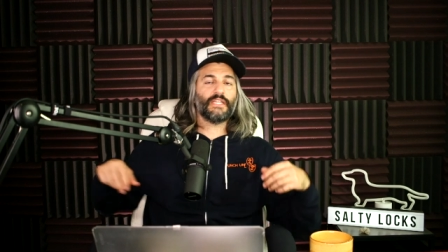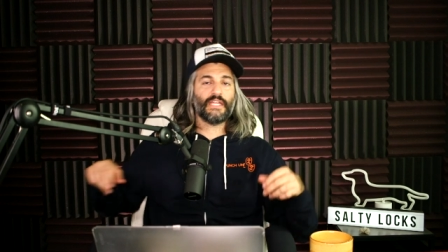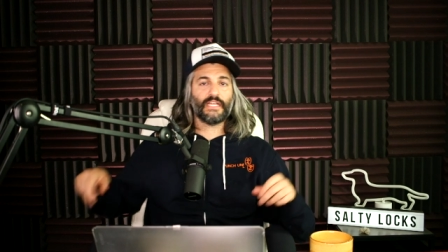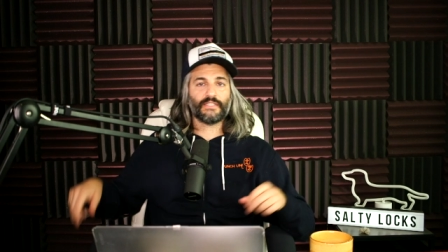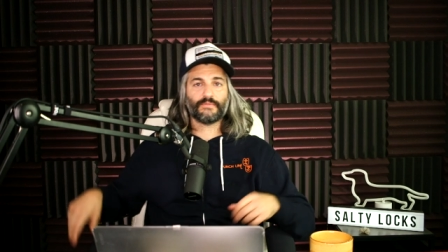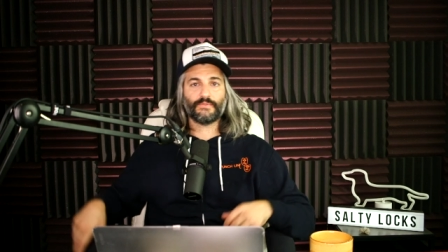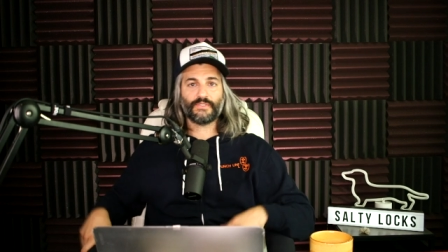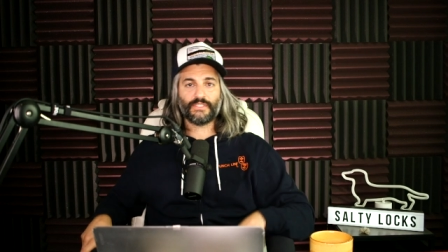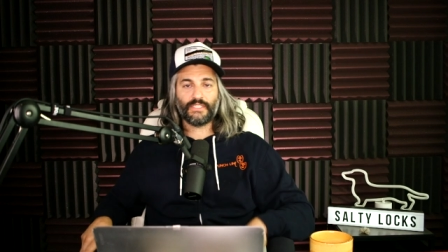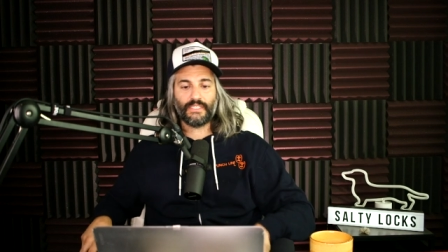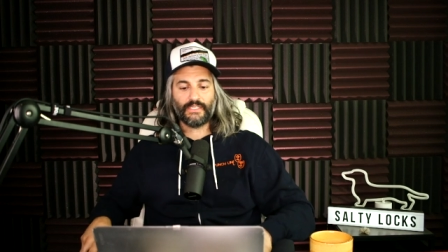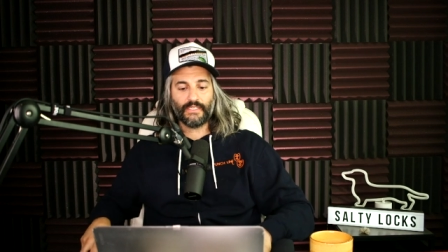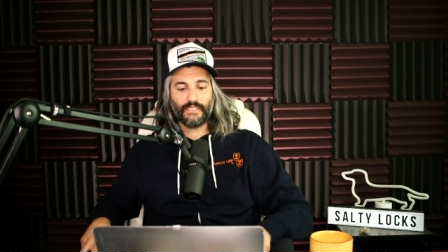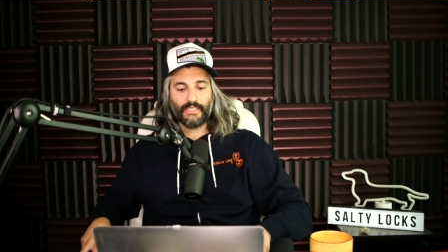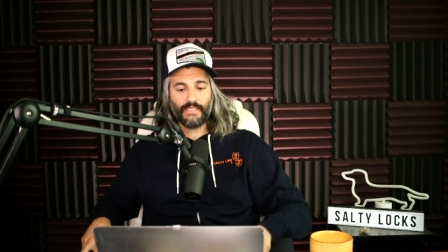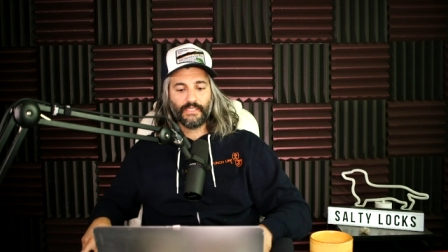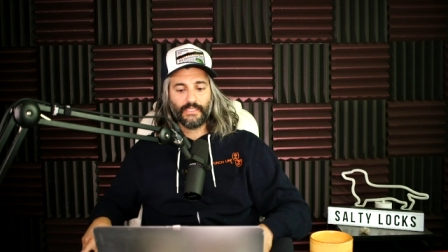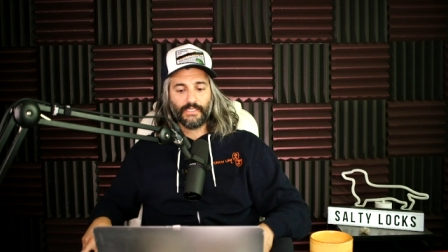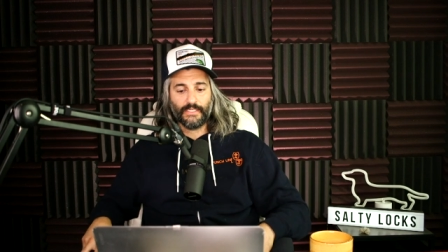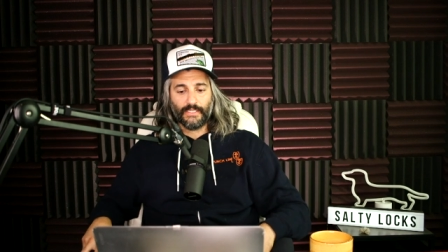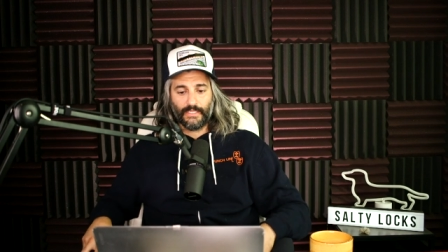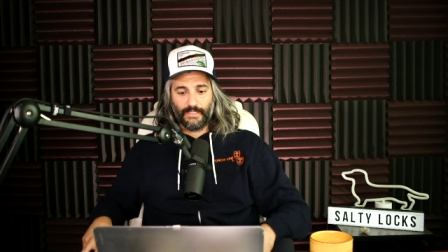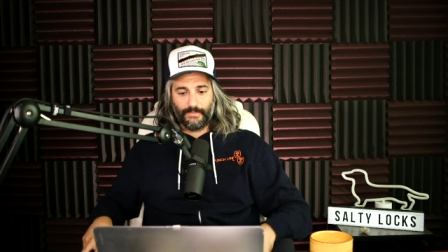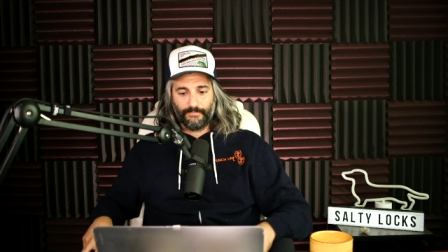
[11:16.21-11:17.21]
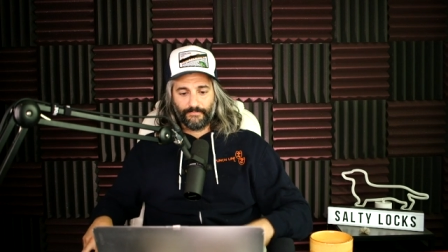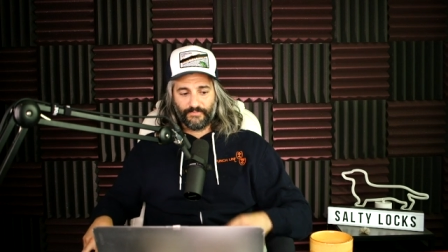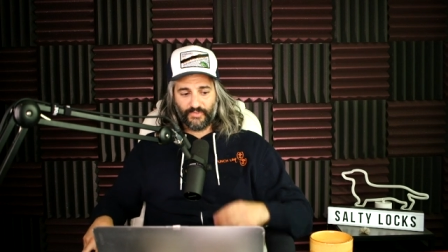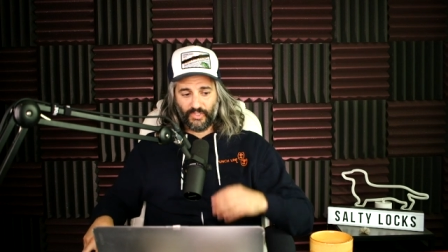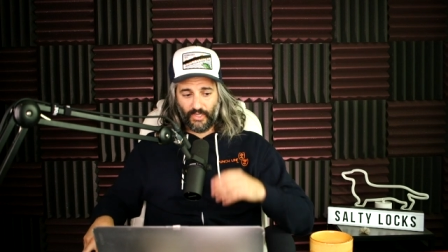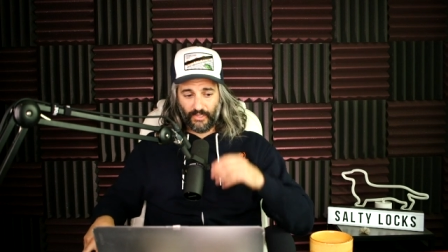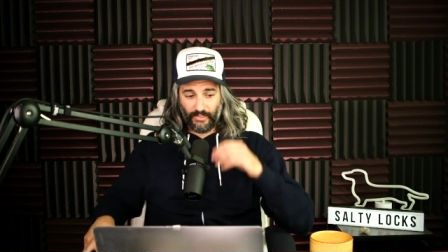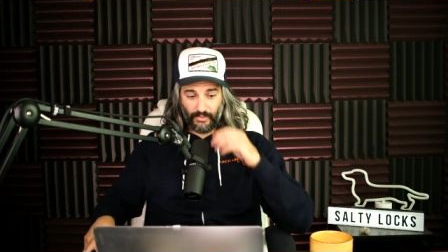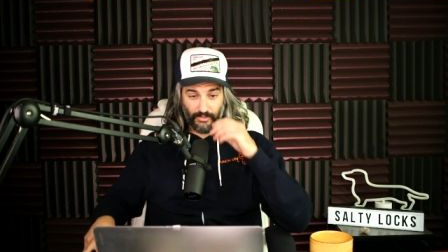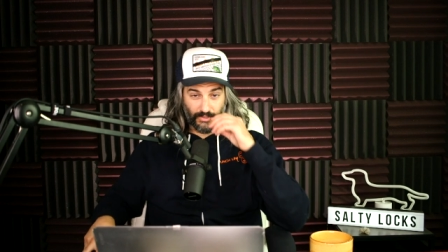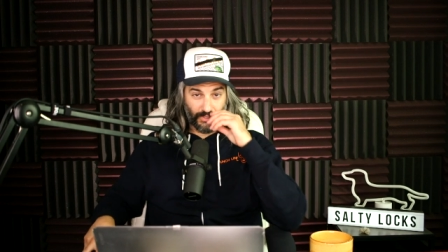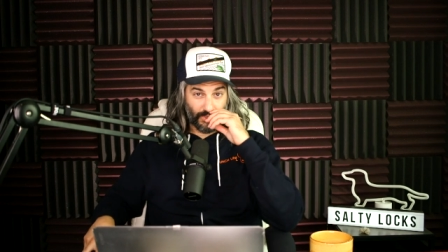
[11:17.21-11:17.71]
next machine.
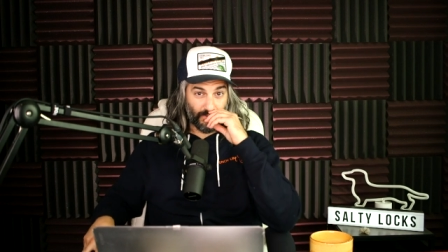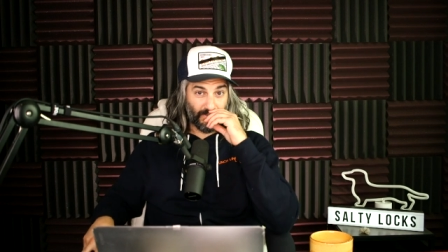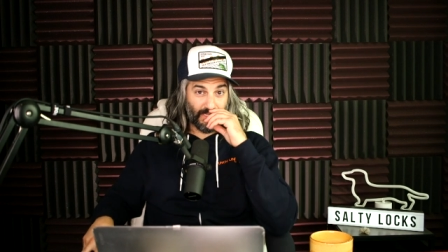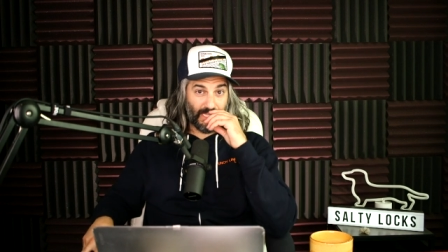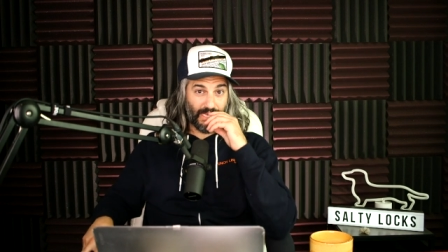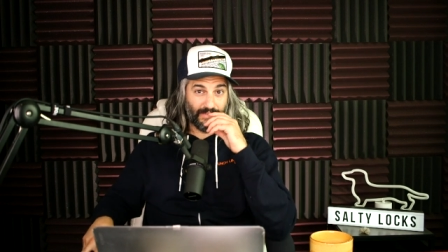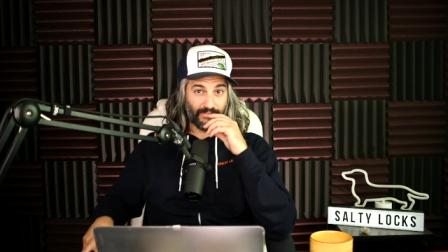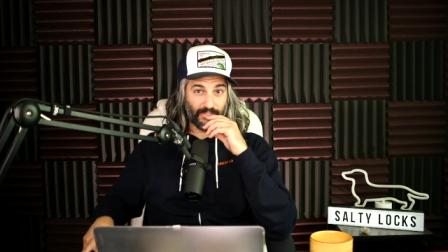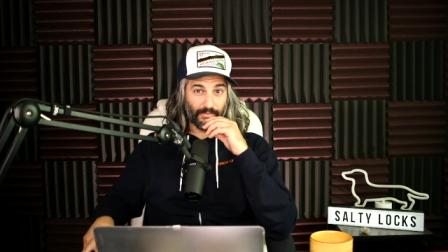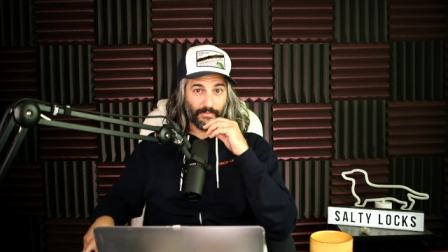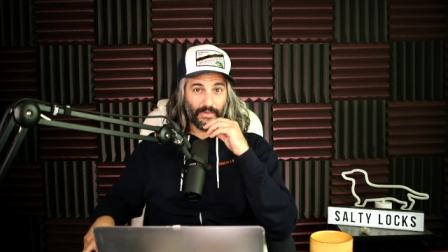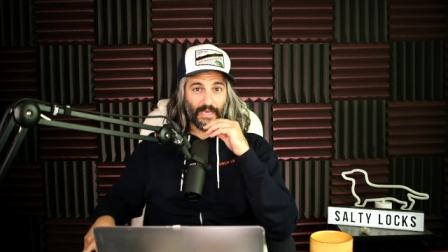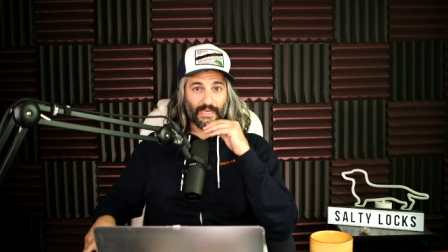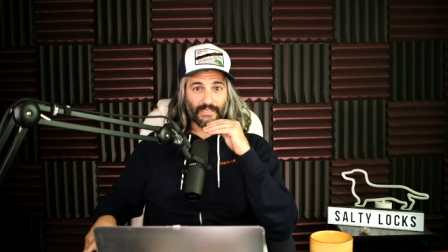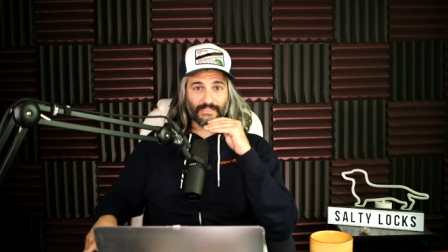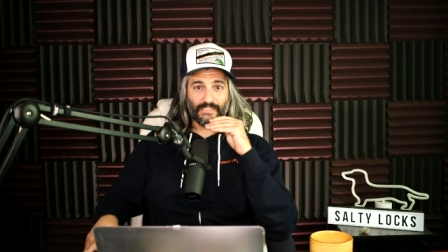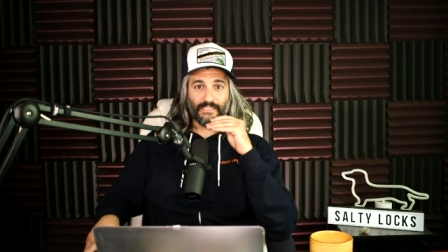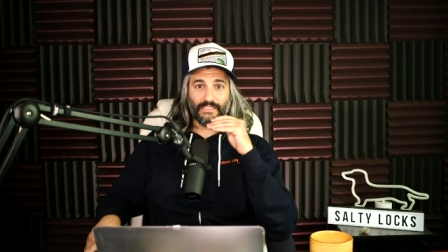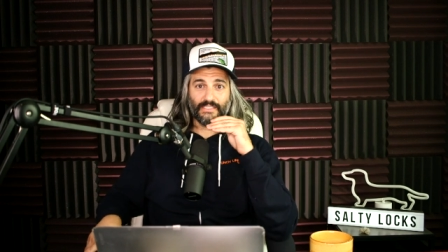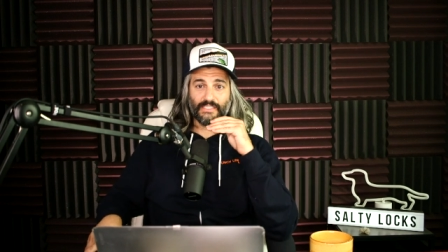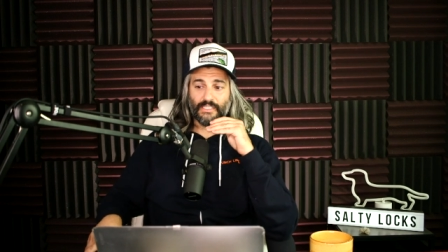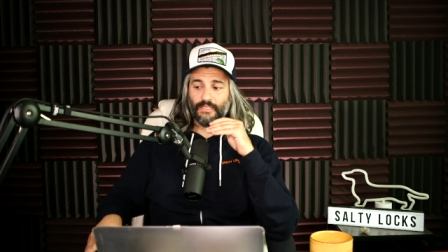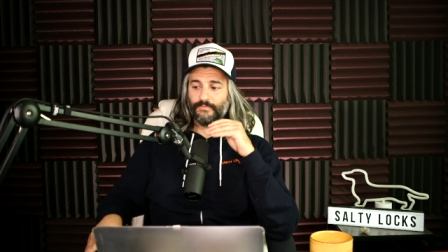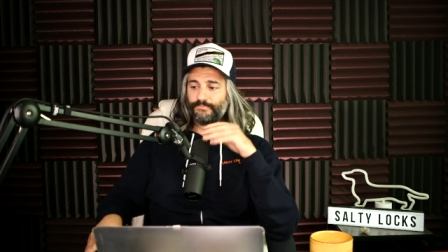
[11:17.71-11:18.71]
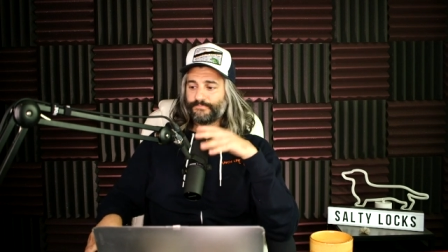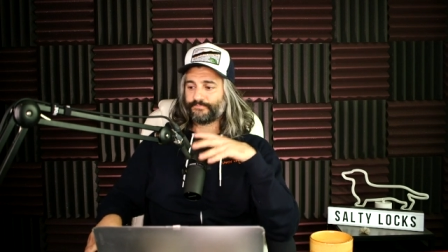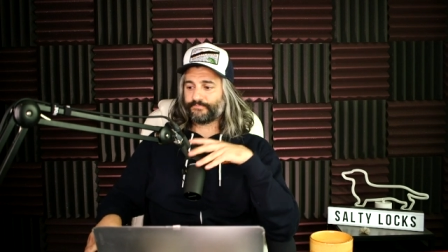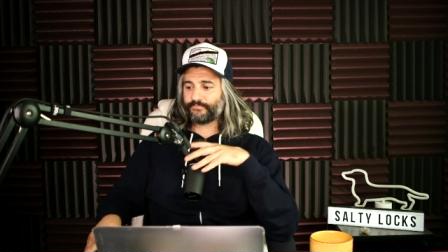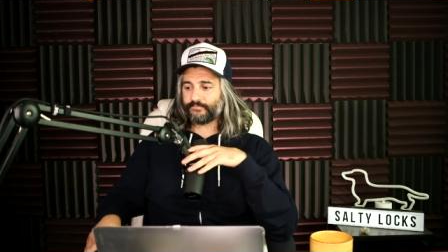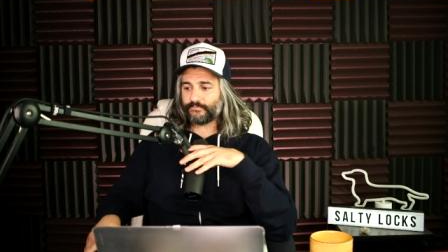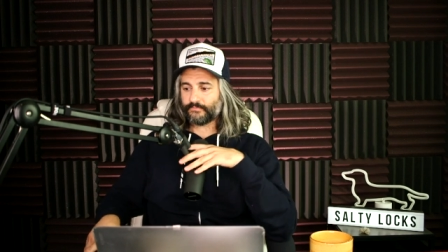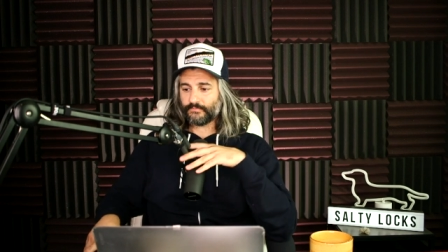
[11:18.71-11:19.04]
So you'll do that at the boxing gym.